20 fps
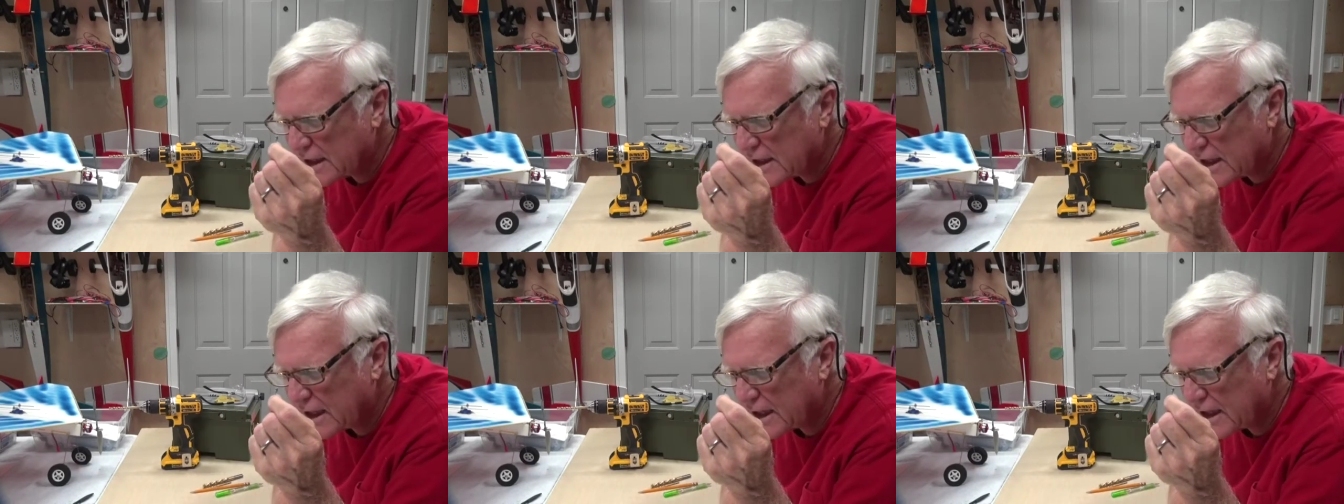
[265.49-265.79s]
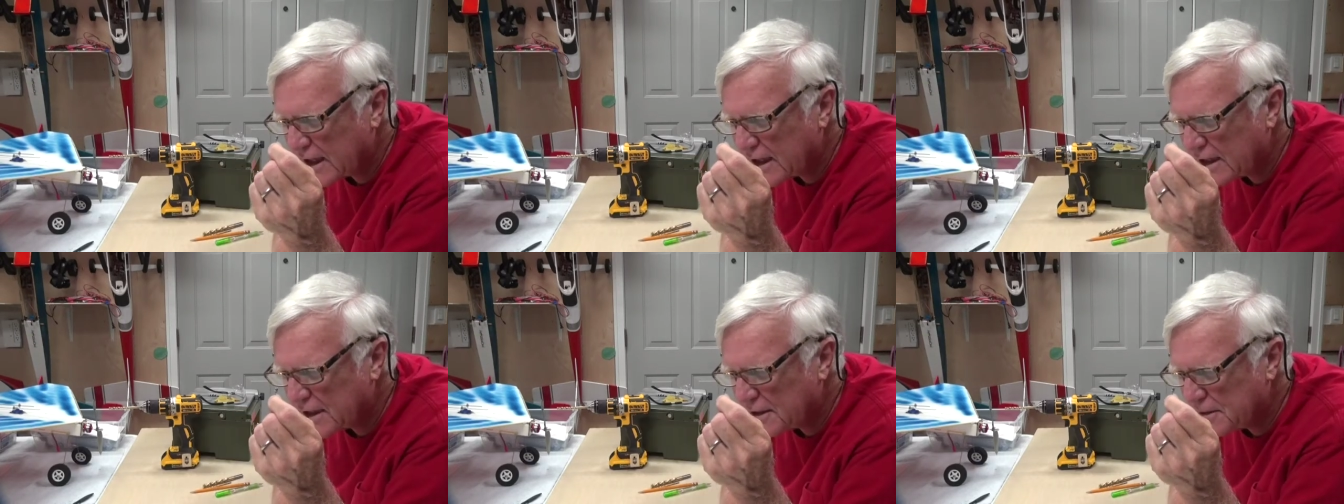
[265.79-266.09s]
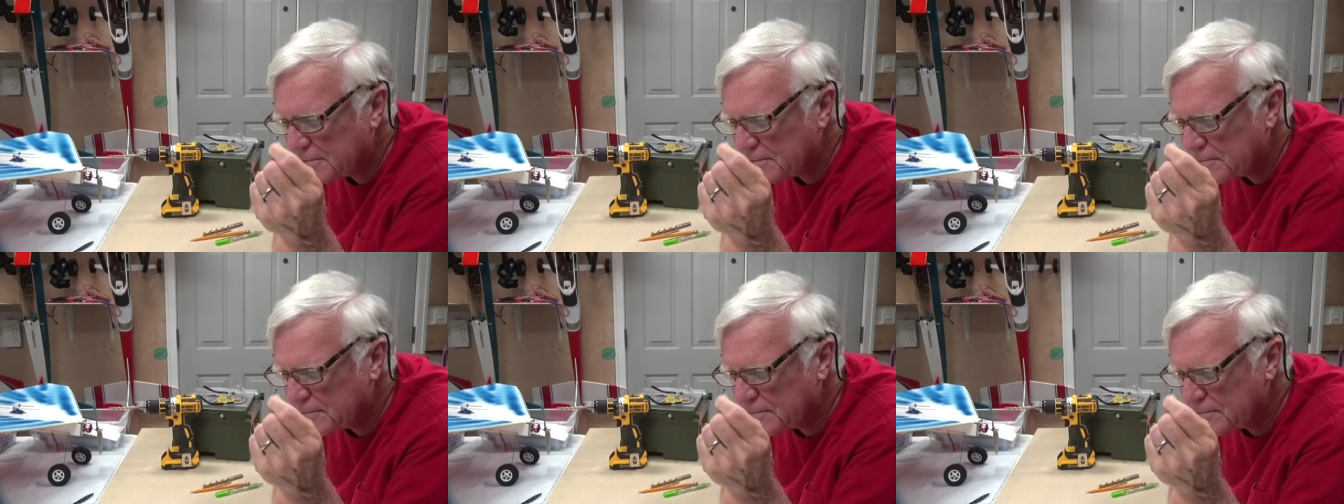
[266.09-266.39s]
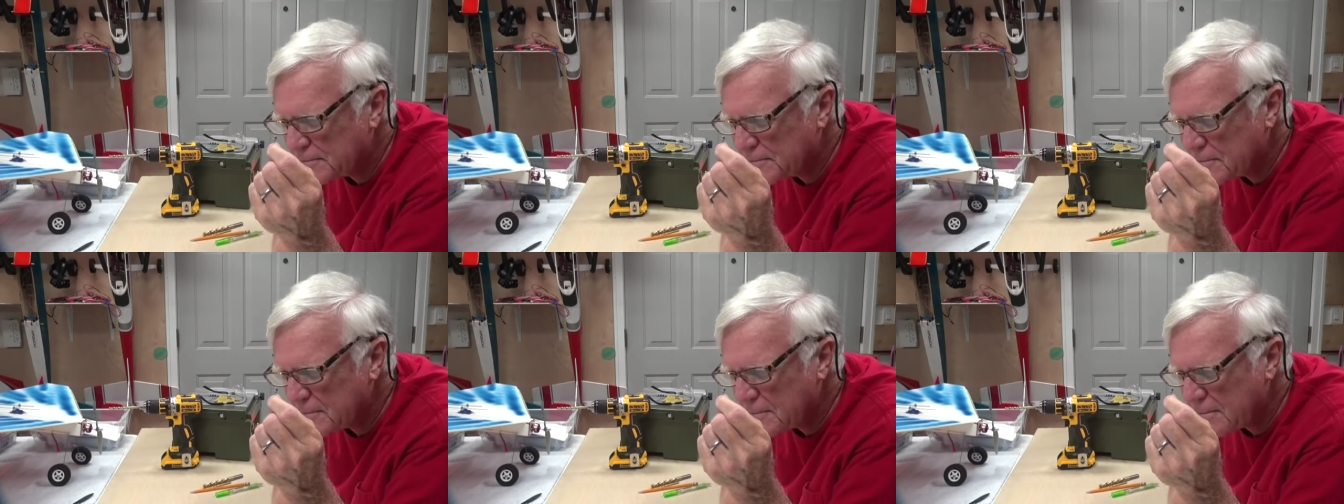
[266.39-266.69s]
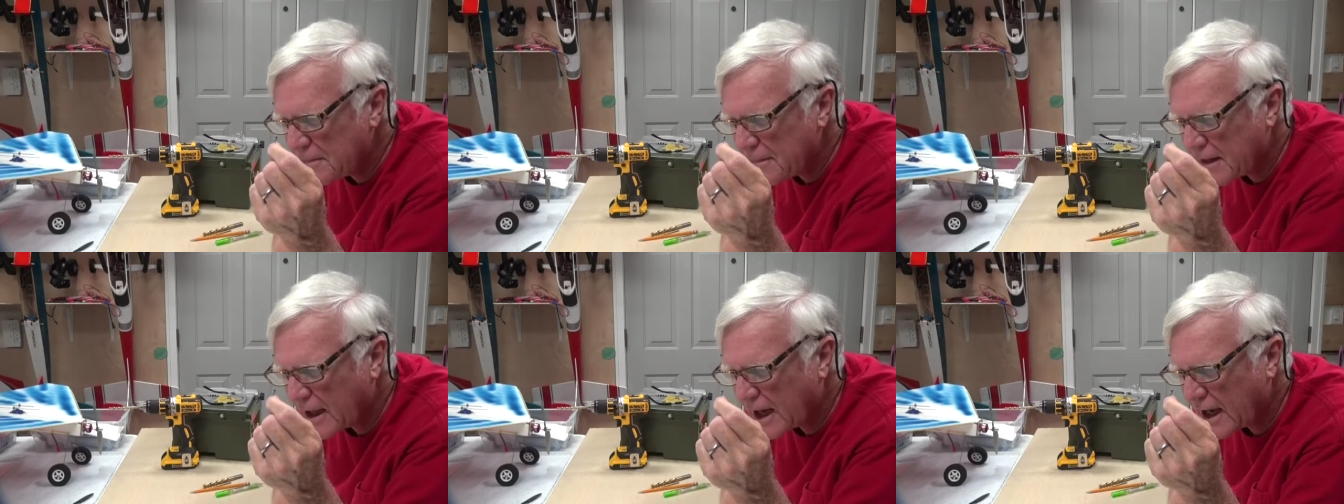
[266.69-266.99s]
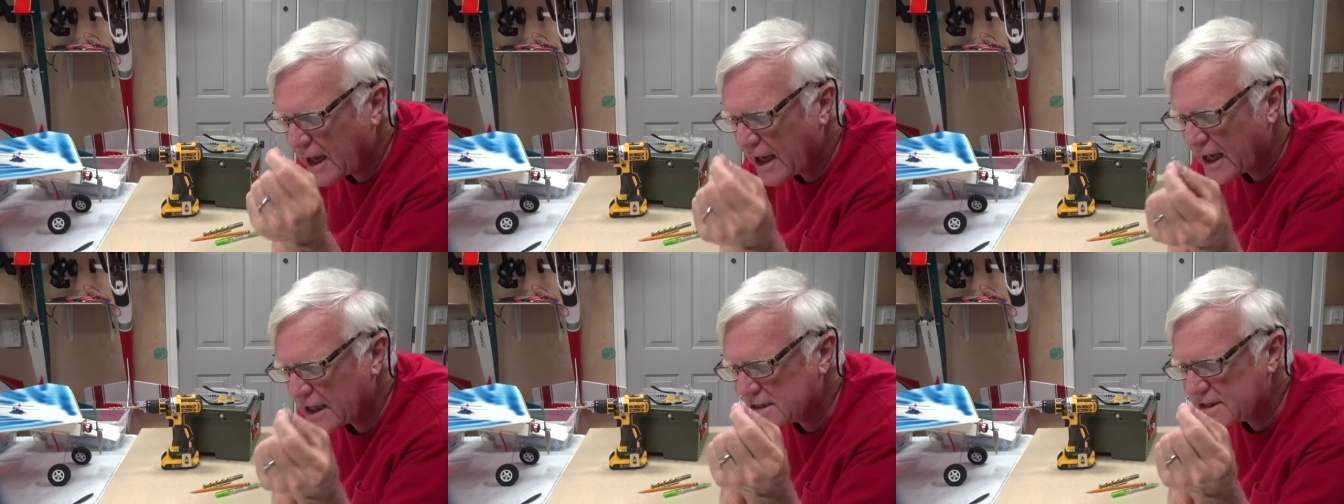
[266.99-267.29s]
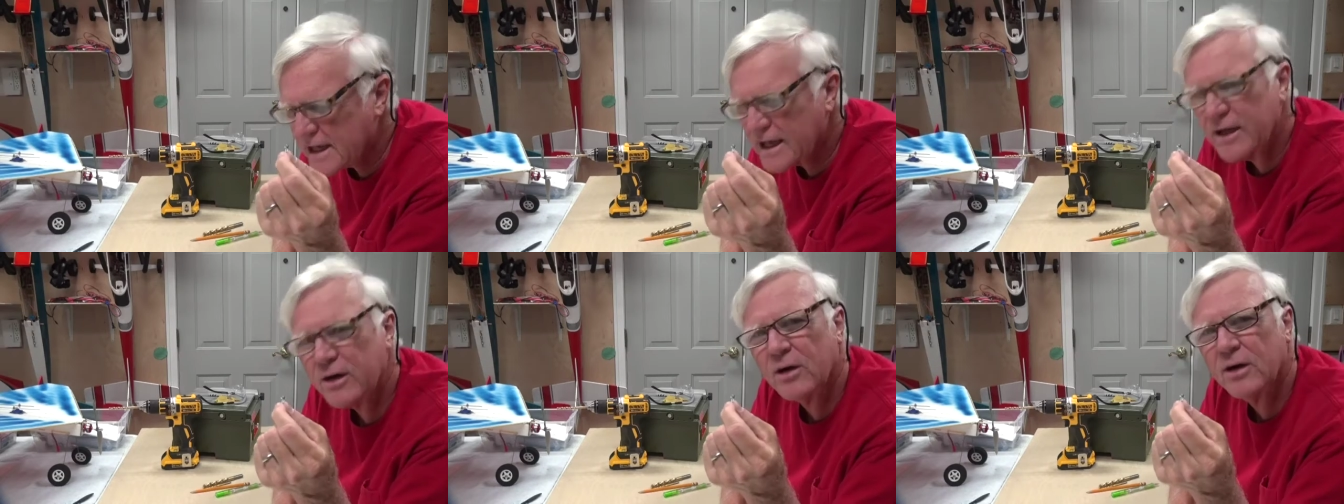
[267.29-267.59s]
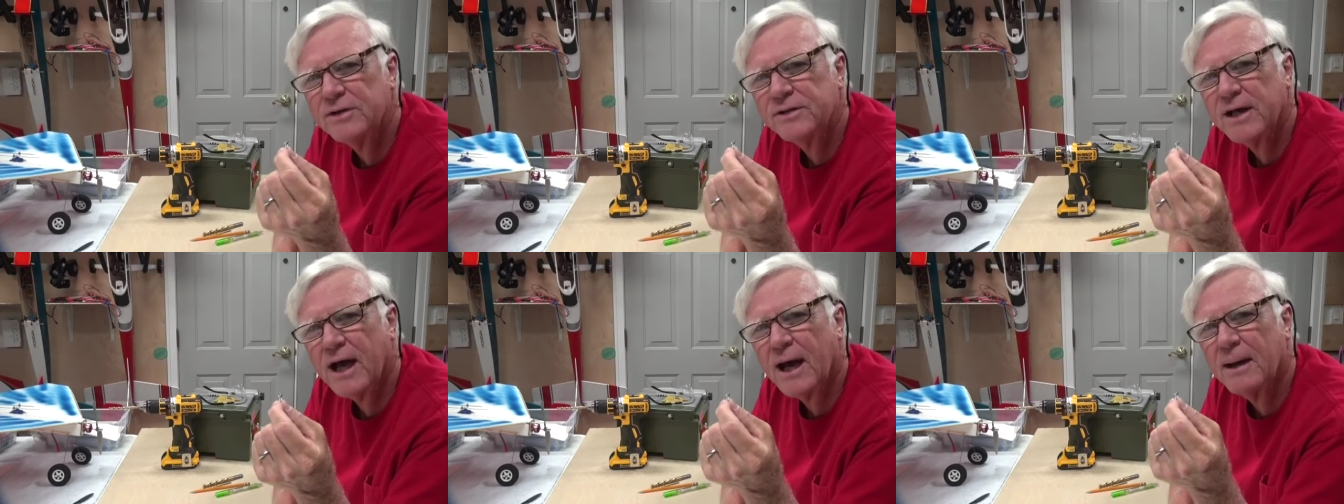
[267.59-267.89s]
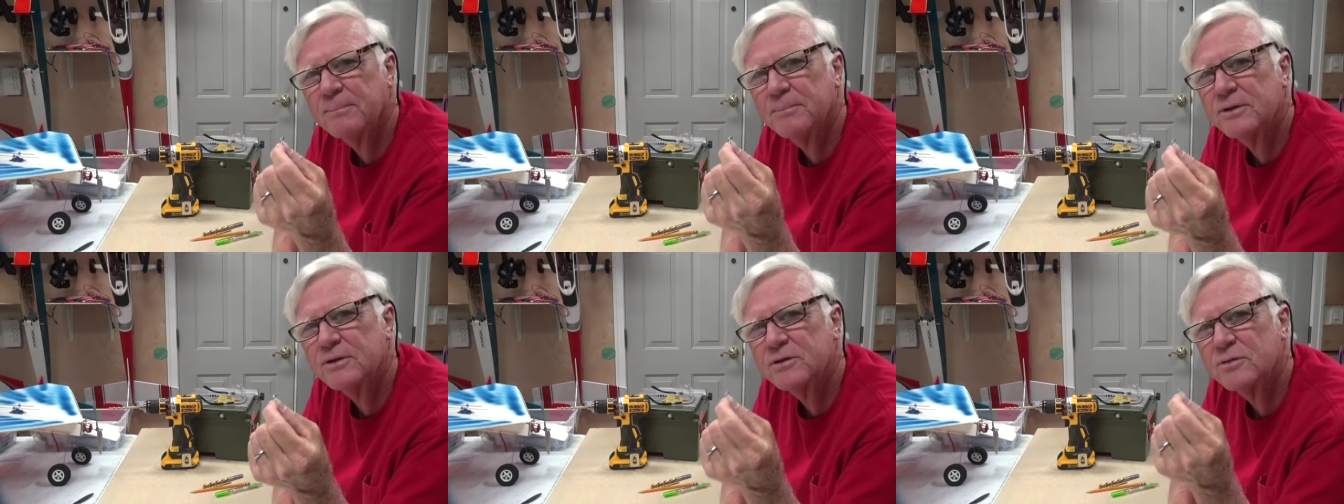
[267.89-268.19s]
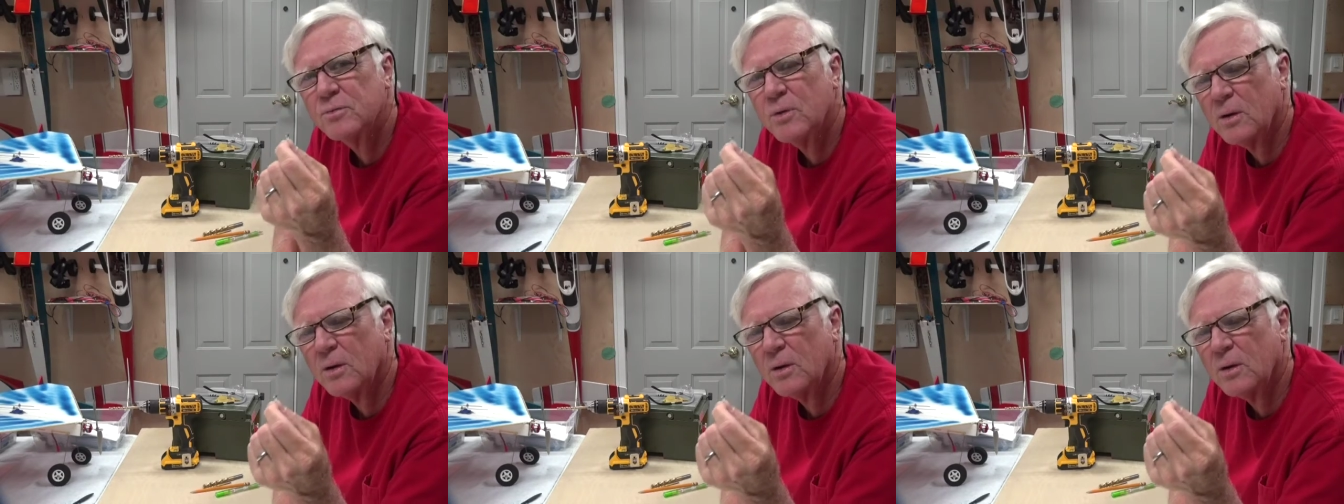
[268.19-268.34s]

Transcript: um, a hex head on top, and